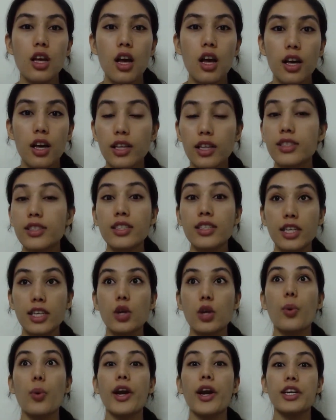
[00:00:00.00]
that's sending
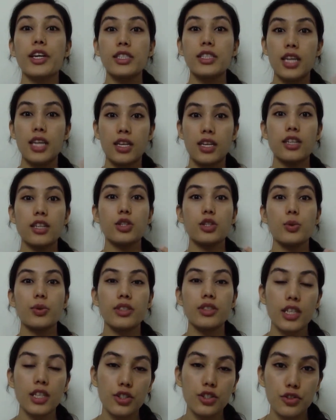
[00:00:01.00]
query data to a
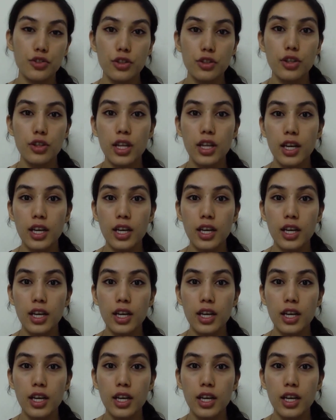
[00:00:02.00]
central,